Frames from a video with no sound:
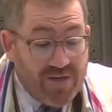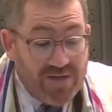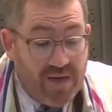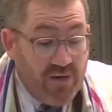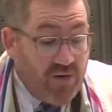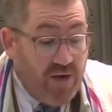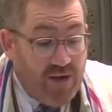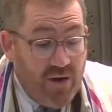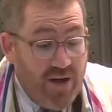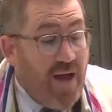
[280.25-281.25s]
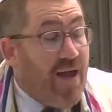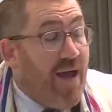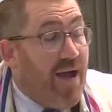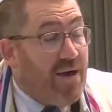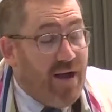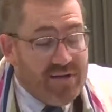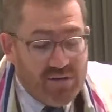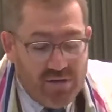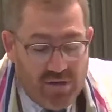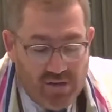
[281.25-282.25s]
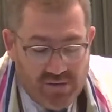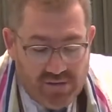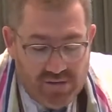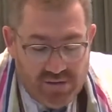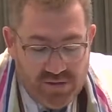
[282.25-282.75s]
asanu kegoye haratzot,